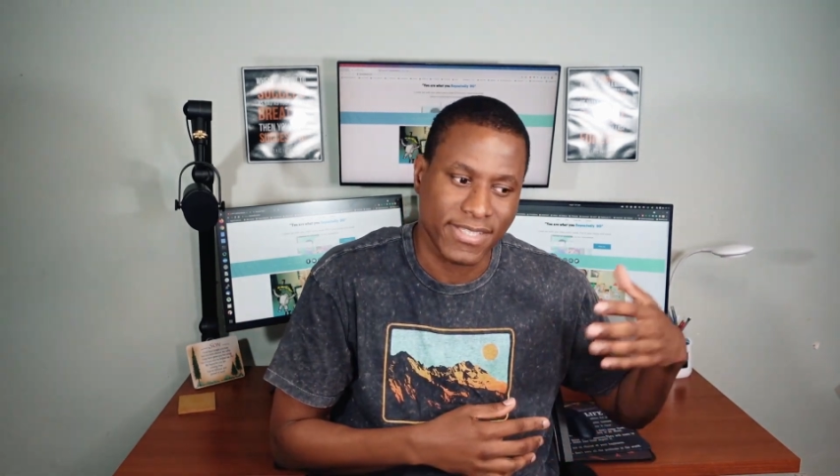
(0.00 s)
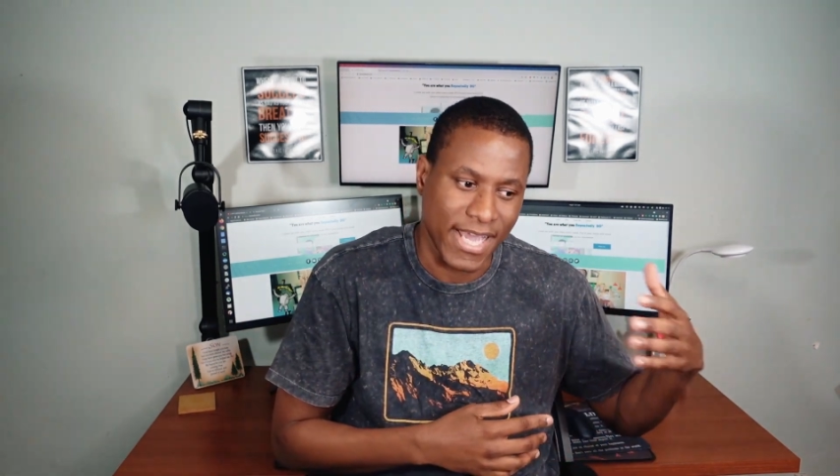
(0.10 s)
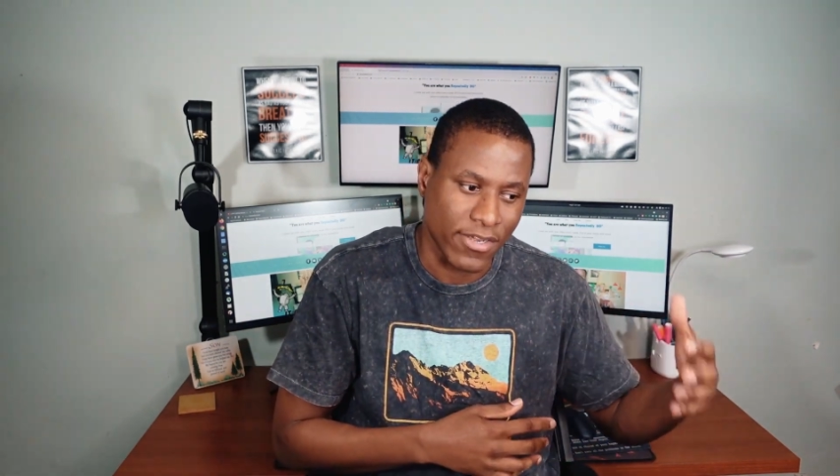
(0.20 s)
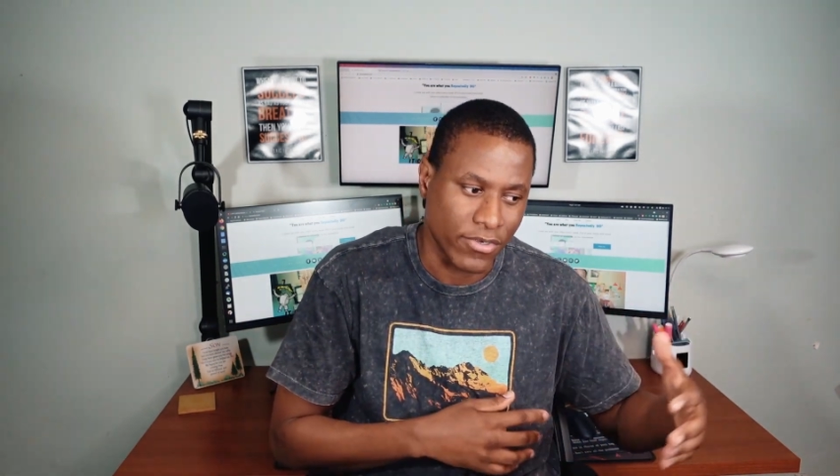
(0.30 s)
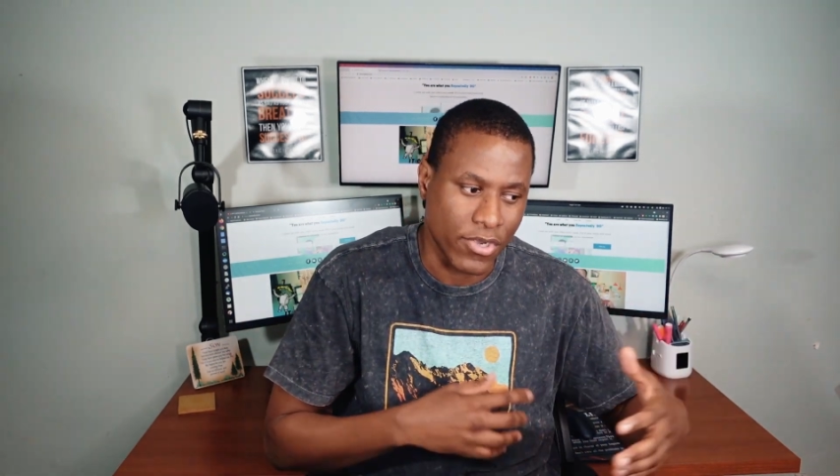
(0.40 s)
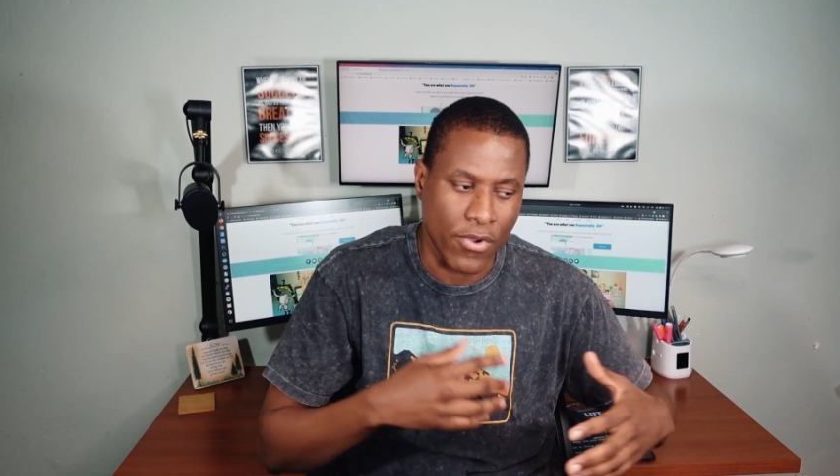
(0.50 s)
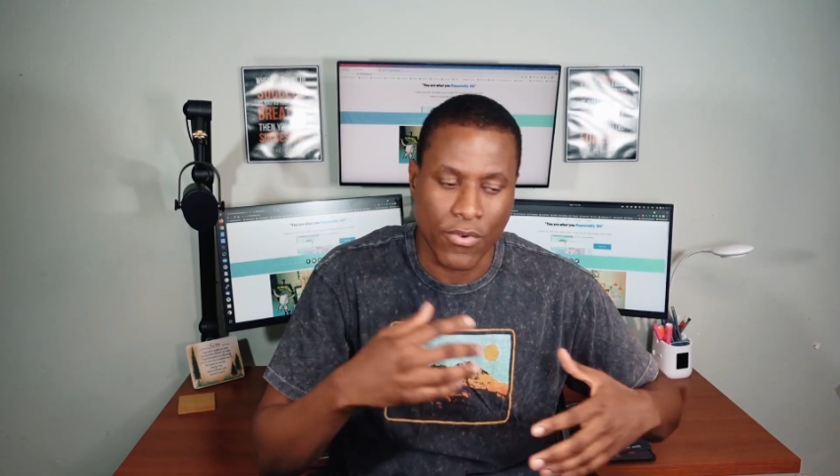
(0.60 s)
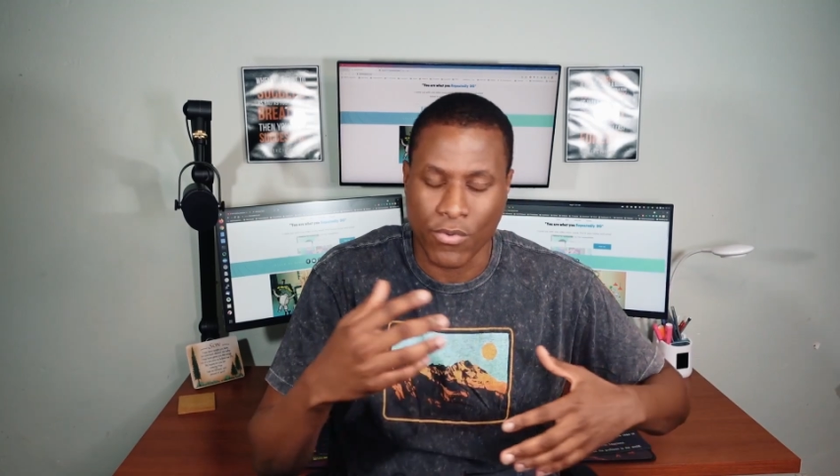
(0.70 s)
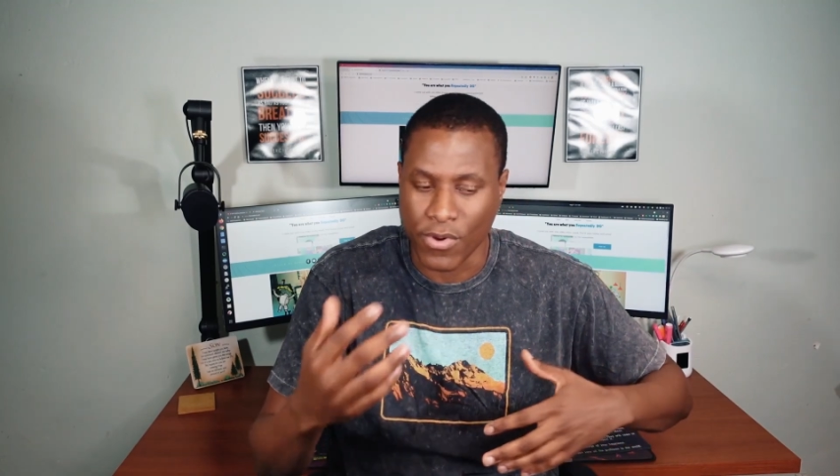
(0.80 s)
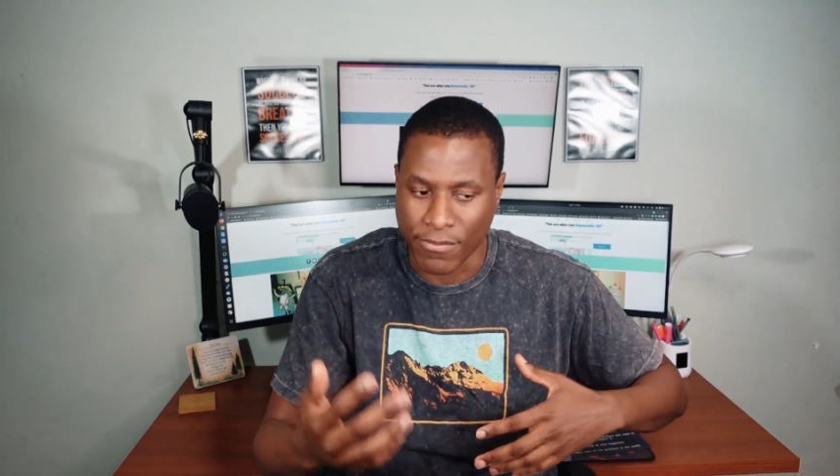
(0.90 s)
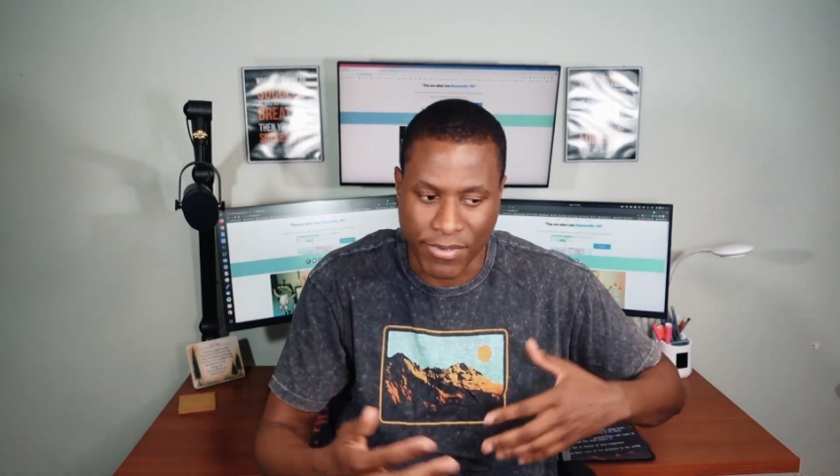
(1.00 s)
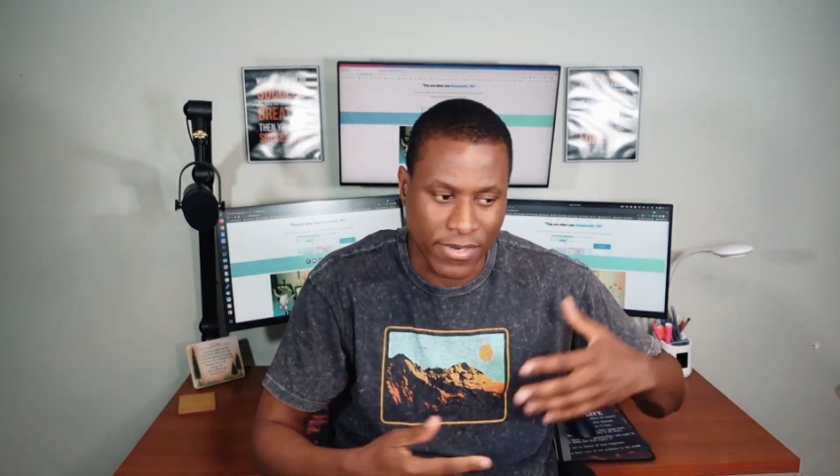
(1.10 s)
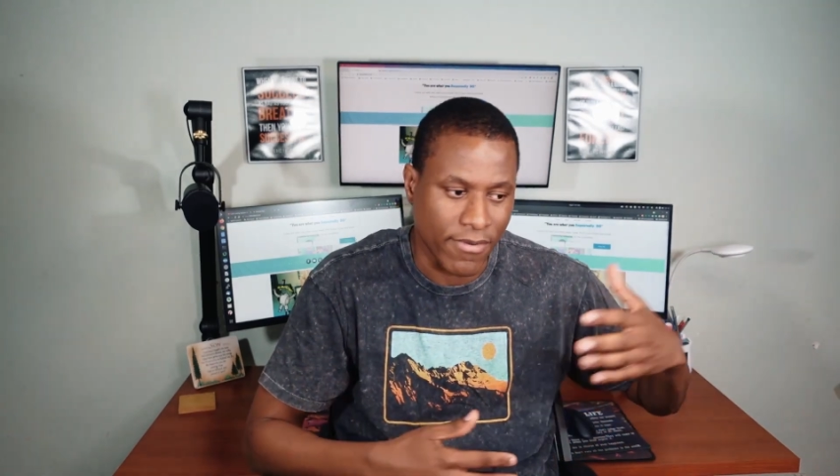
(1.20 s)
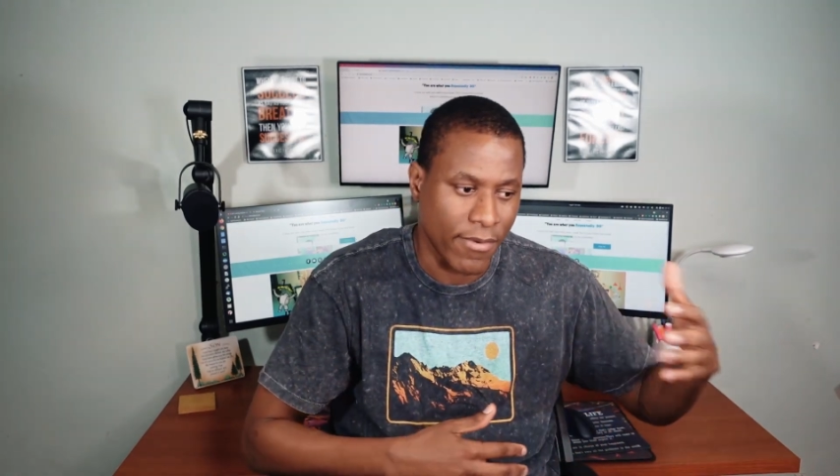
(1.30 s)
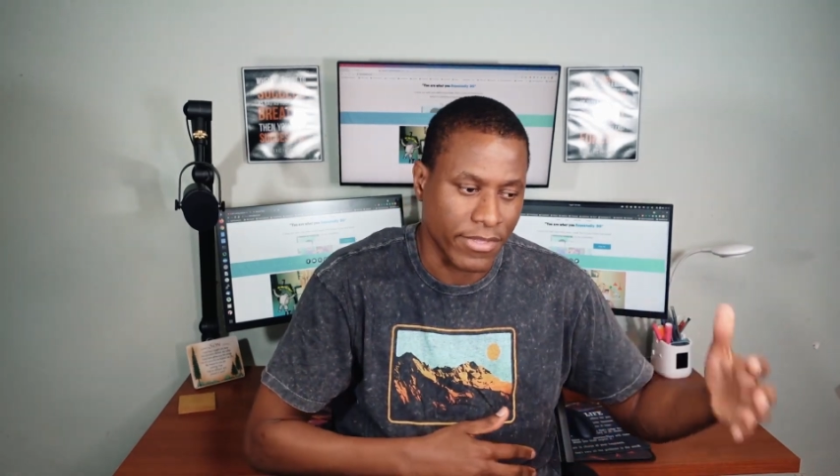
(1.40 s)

kind of go and play around